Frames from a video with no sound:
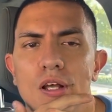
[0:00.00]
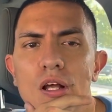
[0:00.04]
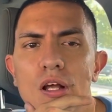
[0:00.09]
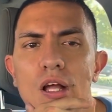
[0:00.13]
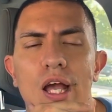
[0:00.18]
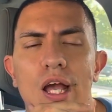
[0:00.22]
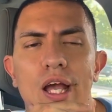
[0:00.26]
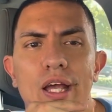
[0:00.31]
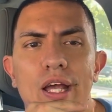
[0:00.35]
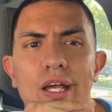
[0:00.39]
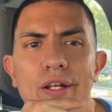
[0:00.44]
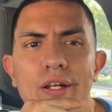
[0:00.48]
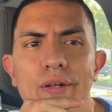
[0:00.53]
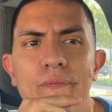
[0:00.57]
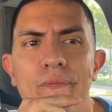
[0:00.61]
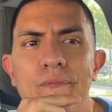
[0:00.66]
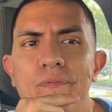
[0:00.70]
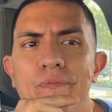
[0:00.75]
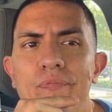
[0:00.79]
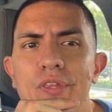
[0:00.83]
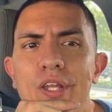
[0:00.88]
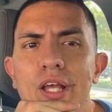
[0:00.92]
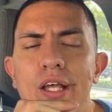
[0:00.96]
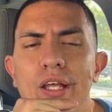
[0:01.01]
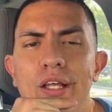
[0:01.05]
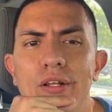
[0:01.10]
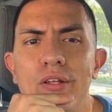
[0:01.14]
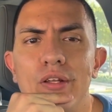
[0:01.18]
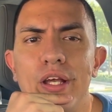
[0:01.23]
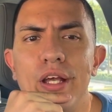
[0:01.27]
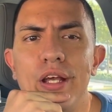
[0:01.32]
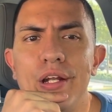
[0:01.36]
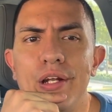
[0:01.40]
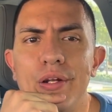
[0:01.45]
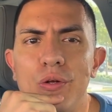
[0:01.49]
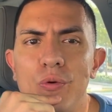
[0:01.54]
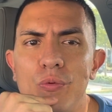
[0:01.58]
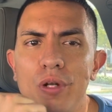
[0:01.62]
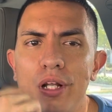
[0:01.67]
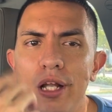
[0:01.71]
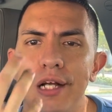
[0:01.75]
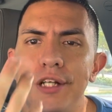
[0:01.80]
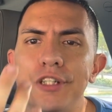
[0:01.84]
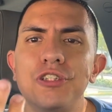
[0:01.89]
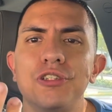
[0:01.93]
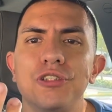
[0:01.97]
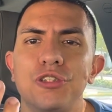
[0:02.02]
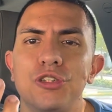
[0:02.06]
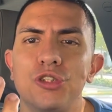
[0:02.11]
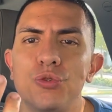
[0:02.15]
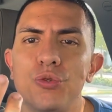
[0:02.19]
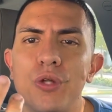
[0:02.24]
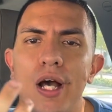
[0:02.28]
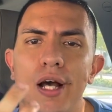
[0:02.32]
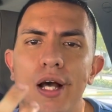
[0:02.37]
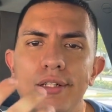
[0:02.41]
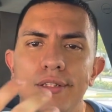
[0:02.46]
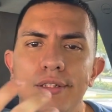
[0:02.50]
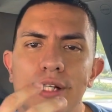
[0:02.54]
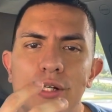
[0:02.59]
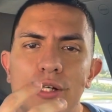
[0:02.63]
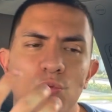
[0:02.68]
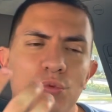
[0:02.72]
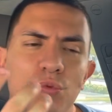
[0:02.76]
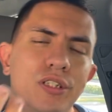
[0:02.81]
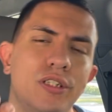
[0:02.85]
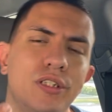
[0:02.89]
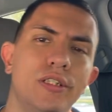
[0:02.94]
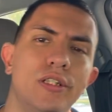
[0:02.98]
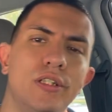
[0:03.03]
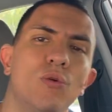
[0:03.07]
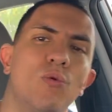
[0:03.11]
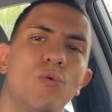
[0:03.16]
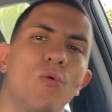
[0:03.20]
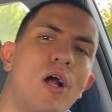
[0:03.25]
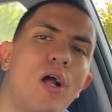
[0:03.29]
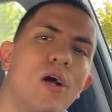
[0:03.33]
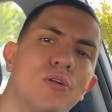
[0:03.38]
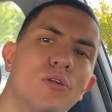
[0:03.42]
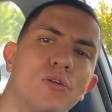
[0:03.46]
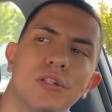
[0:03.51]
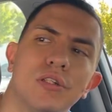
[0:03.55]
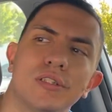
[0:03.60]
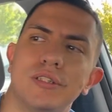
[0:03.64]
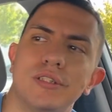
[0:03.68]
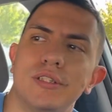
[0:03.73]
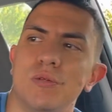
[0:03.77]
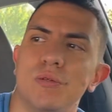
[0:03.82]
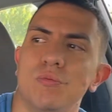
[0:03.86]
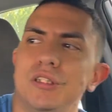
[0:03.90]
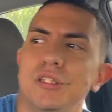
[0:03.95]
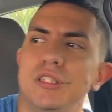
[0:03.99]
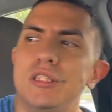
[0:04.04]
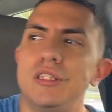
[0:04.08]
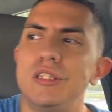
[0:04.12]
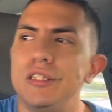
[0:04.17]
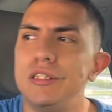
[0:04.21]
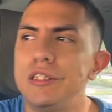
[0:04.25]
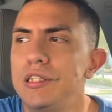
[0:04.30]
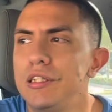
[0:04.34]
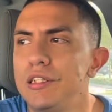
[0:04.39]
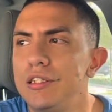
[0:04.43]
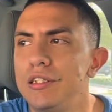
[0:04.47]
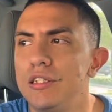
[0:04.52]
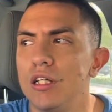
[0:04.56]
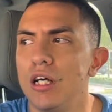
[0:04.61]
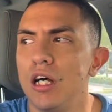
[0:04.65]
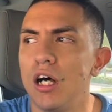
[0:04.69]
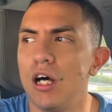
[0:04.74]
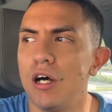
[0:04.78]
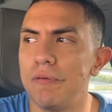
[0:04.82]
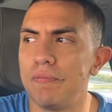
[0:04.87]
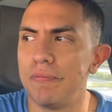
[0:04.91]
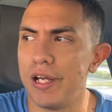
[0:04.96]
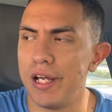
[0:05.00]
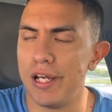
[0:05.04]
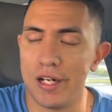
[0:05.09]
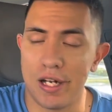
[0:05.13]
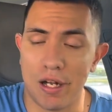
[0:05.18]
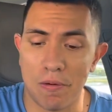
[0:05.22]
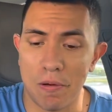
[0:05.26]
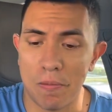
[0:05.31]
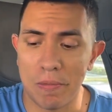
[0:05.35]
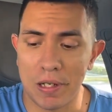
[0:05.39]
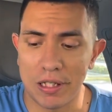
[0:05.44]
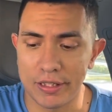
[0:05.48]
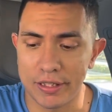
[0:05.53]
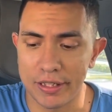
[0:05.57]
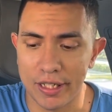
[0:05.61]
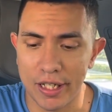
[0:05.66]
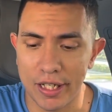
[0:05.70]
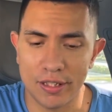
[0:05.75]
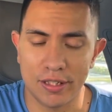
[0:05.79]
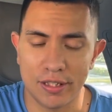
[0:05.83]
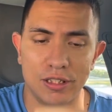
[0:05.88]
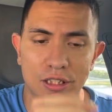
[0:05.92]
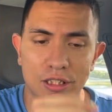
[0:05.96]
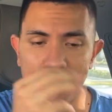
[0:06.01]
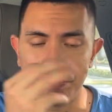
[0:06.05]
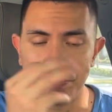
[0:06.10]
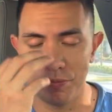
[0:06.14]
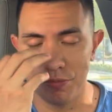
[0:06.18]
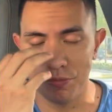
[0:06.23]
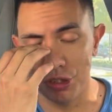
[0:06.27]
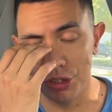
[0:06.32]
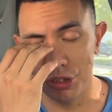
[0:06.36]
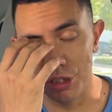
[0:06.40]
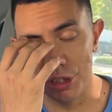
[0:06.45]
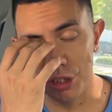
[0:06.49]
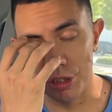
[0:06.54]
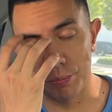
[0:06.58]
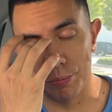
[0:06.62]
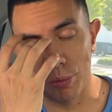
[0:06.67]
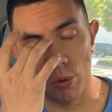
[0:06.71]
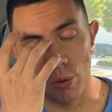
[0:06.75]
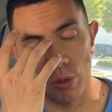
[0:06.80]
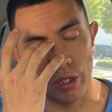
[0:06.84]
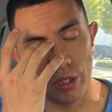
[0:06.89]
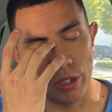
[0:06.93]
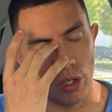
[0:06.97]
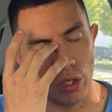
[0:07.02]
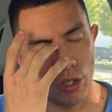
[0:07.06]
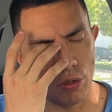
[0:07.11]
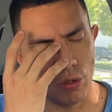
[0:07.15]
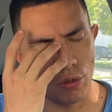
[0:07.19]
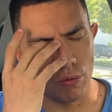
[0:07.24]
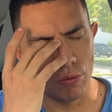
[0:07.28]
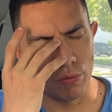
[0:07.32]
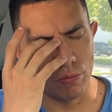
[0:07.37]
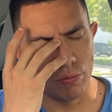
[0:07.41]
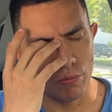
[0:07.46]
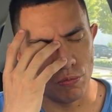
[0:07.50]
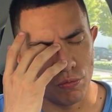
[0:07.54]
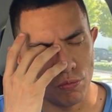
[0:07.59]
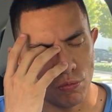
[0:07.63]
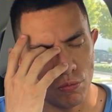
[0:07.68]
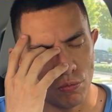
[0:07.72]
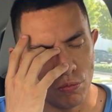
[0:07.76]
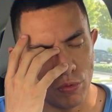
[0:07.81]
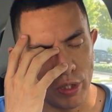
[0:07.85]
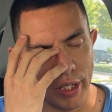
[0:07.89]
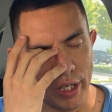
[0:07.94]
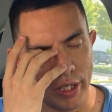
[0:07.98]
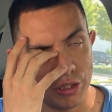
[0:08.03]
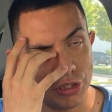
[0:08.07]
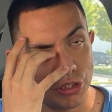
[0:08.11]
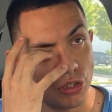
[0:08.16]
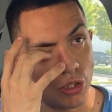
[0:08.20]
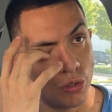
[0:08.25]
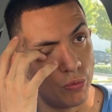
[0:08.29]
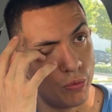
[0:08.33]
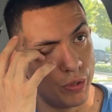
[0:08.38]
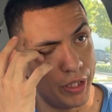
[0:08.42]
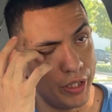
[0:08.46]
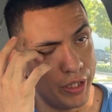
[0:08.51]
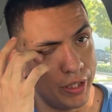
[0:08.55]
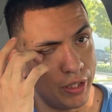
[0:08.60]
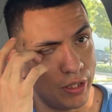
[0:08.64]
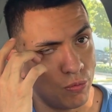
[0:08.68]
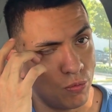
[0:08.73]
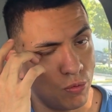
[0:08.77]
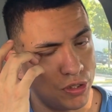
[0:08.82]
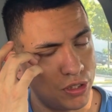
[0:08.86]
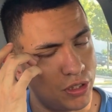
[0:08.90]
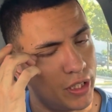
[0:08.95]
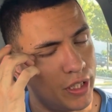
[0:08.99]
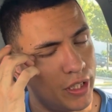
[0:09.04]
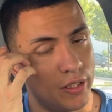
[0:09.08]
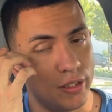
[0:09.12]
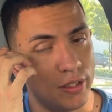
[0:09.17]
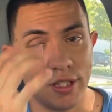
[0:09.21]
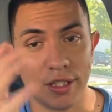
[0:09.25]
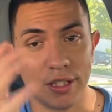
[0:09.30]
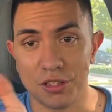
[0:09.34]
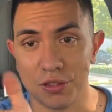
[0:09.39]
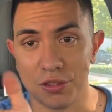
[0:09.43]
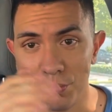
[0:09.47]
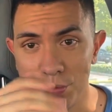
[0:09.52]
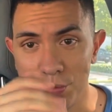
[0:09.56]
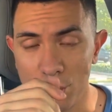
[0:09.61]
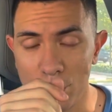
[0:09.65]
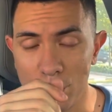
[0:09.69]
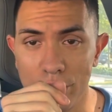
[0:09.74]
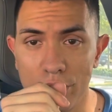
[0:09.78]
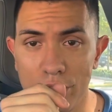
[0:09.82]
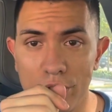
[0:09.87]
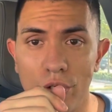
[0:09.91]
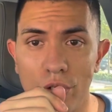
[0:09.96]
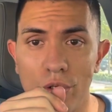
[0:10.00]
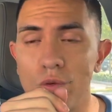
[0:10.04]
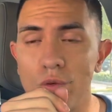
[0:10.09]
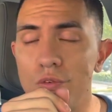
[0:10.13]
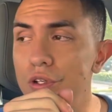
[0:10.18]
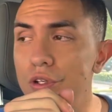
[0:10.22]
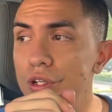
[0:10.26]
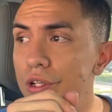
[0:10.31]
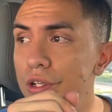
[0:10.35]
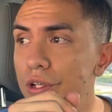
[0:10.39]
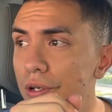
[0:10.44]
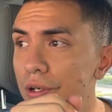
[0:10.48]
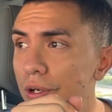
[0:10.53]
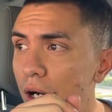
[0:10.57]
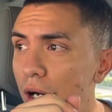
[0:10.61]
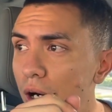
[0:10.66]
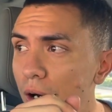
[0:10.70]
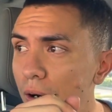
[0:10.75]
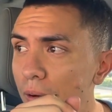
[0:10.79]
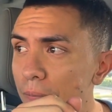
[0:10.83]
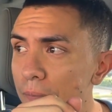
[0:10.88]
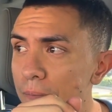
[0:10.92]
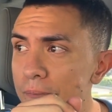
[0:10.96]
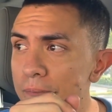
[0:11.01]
and and and in relations to that it's like we see around us and we see um, and i'm about to get this to this point um when i start reading and once i get some work done over here uh